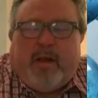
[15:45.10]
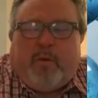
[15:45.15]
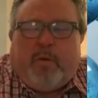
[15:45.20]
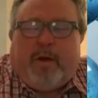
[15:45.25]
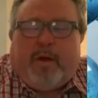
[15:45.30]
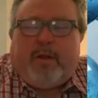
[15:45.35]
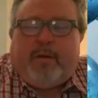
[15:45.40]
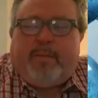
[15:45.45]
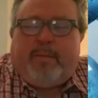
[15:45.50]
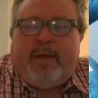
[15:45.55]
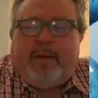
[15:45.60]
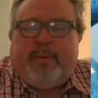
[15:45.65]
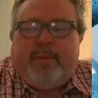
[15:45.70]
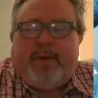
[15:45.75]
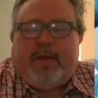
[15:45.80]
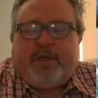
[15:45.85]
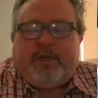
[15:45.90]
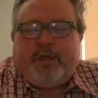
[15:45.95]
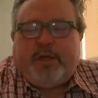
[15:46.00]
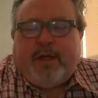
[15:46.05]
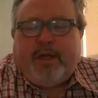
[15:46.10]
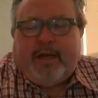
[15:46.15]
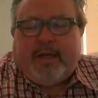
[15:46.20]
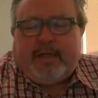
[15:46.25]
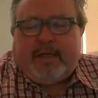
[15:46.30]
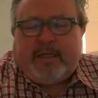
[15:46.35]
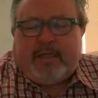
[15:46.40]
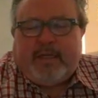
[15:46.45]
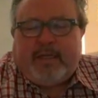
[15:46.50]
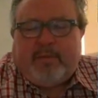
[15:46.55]
while there may be a genetic
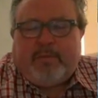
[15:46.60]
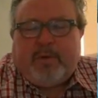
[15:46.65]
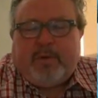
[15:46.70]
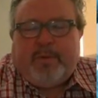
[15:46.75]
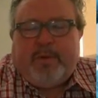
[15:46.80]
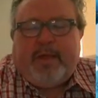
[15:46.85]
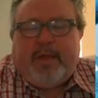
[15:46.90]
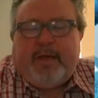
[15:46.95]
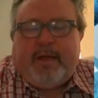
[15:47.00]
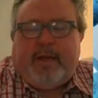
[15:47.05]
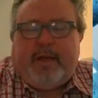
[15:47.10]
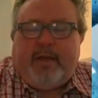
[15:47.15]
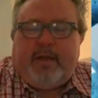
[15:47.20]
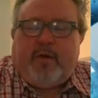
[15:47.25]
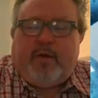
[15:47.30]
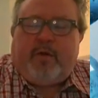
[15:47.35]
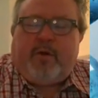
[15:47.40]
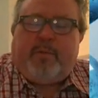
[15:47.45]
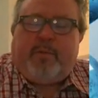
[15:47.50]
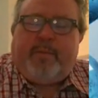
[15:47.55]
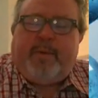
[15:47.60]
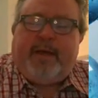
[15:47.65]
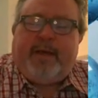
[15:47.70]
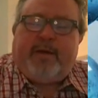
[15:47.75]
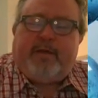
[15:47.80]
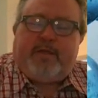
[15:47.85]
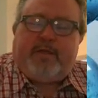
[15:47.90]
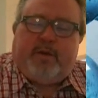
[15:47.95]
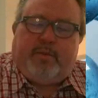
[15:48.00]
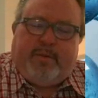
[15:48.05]
susceptibility, there may
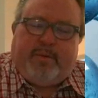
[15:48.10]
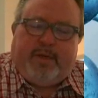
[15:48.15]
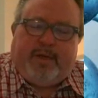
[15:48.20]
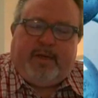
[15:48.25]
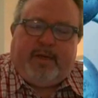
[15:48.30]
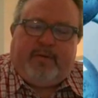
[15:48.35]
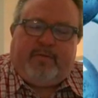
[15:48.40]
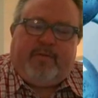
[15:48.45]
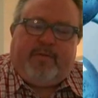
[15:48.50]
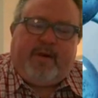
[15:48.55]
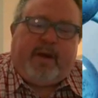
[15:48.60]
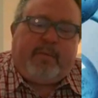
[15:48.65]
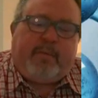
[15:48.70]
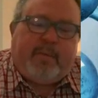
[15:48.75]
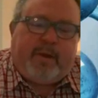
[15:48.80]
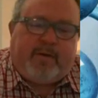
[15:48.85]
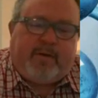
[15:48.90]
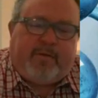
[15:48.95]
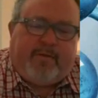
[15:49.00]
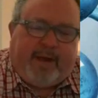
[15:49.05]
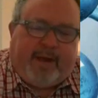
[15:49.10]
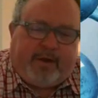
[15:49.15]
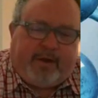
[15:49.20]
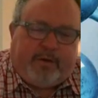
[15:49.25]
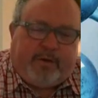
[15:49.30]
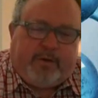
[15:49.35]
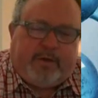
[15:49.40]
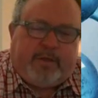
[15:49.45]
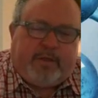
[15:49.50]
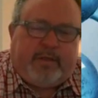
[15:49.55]
also be environmental
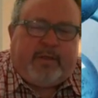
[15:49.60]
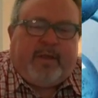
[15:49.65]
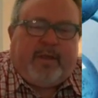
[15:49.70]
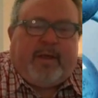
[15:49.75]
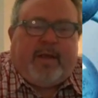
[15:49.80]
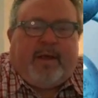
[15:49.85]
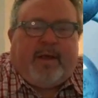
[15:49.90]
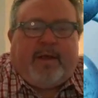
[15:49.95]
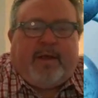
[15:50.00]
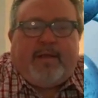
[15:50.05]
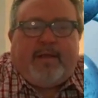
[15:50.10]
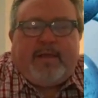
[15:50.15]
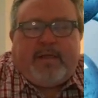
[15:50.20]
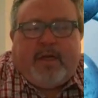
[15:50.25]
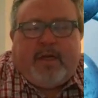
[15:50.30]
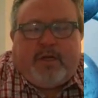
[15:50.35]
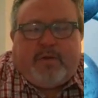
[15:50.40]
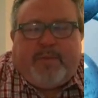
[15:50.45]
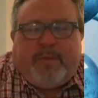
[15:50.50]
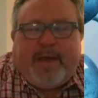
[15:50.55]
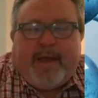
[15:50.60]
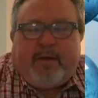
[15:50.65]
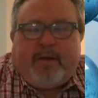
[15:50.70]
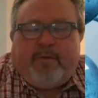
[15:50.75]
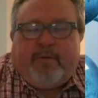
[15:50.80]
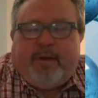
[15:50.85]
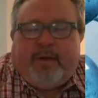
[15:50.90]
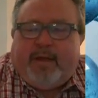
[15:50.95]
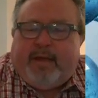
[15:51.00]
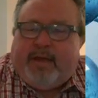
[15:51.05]
factors. And this goes back
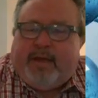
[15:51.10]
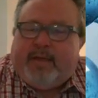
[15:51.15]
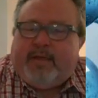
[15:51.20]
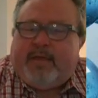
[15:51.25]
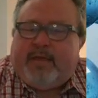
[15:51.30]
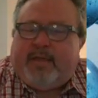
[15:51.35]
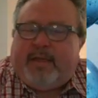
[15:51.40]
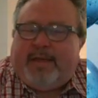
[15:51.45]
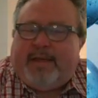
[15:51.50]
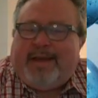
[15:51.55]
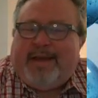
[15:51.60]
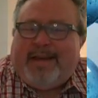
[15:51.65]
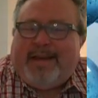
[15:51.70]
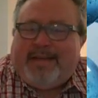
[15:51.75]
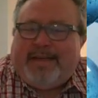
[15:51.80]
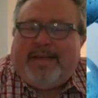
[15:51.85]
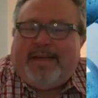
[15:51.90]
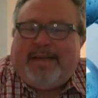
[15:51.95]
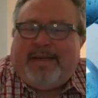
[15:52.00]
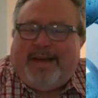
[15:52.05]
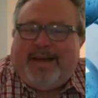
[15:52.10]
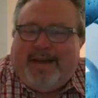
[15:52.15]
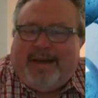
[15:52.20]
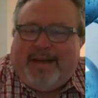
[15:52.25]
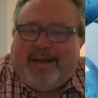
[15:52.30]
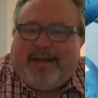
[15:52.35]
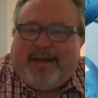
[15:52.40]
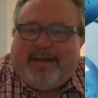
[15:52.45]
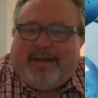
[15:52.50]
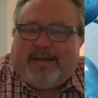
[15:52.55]
really into the
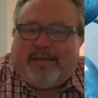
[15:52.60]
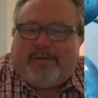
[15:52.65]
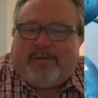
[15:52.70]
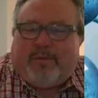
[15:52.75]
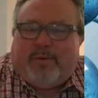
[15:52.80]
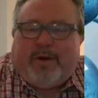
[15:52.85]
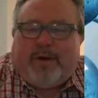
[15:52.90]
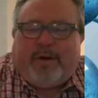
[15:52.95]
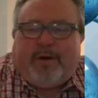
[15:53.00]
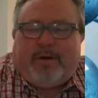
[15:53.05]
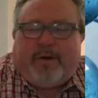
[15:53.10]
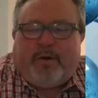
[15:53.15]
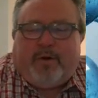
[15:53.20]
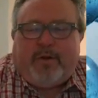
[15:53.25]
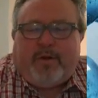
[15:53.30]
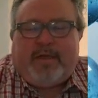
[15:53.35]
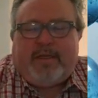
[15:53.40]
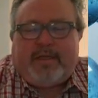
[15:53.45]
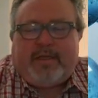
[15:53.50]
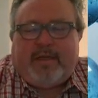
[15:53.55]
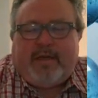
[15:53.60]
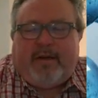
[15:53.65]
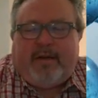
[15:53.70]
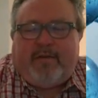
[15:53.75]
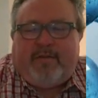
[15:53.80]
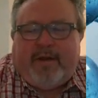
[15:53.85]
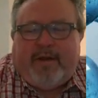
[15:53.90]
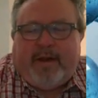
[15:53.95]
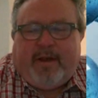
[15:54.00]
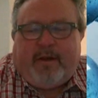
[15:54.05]
1980s, where an early study
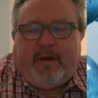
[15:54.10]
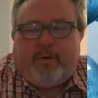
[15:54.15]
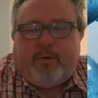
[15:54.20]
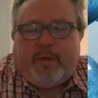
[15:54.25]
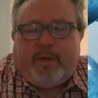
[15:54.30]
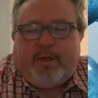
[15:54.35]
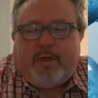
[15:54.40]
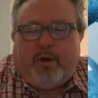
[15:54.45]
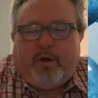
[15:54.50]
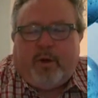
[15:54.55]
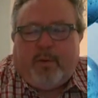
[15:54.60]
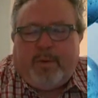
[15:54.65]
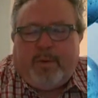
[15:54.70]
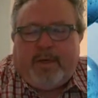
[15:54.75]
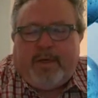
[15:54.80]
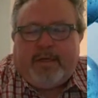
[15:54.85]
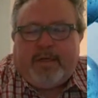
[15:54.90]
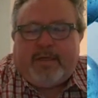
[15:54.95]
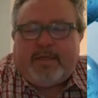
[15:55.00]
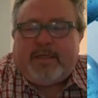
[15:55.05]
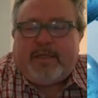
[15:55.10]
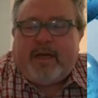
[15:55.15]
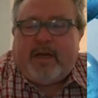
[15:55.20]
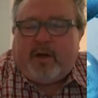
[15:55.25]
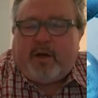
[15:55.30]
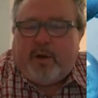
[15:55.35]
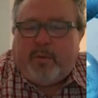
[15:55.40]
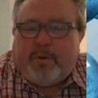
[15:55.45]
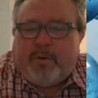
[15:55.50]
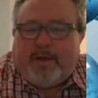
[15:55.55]
found with European
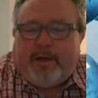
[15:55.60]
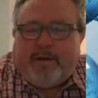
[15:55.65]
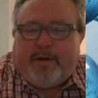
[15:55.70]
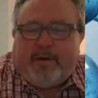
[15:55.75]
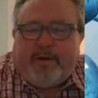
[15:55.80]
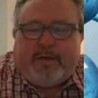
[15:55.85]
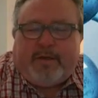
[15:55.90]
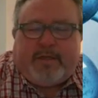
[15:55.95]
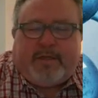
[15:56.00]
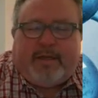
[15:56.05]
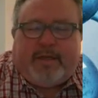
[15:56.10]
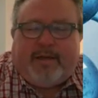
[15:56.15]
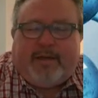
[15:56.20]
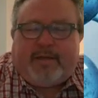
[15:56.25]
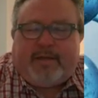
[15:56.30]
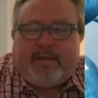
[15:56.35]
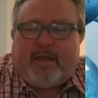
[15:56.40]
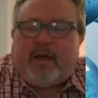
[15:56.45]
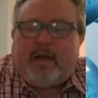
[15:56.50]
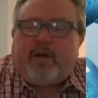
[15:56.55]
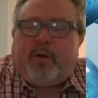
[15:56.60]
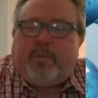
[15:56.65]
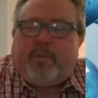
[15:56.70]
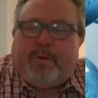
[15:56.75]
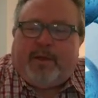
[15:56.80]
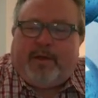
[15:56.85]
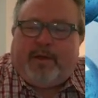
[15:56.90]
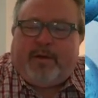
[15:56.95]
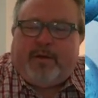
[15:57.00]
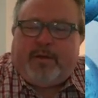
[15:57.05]
soccer players that soccer
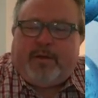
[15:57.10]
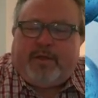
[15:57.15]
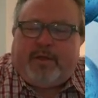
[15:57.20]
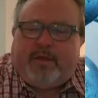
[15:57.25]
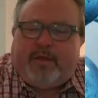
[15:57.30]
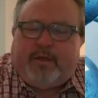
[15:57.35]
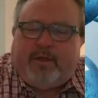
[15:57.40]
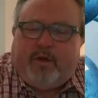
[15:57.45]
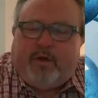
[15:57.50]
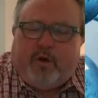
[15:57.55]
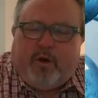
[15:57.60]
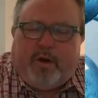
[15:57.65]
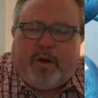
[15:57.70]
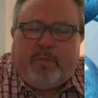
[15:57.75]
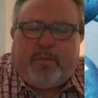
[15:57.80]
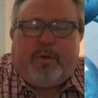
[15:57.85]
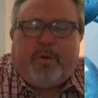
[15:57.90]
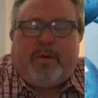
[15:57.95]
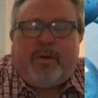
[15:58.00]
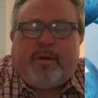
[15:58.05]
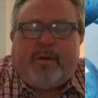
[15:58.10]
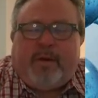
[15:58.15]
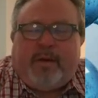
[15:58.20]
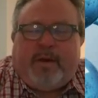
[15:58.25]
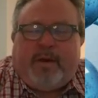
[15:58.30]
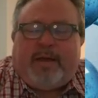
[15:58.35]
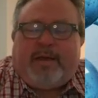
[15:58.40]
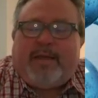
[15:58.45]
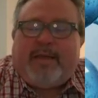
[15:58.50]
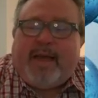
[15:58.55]
players in Europe,
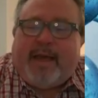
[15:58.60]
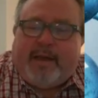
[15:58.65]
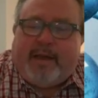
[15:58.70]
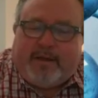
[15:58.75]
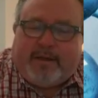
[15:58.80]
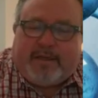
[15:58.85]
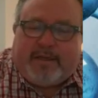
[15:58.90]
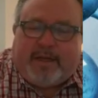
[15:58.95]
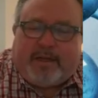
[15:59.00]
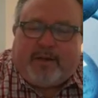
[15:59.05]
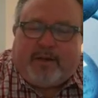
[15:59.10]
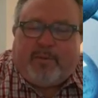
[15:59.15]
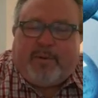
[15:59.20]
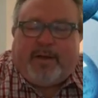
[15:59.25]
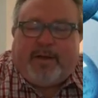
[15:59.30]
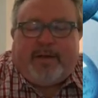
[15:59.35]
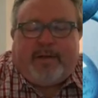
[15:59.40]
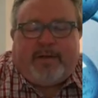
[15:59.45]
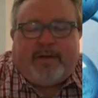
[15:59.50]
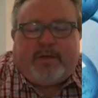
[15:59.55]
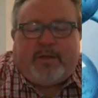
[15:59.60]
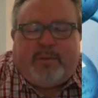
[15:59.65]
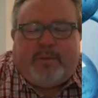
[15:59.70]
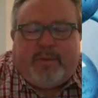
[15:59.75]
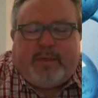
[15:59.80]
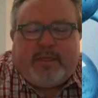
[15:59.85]
Italian soccer players to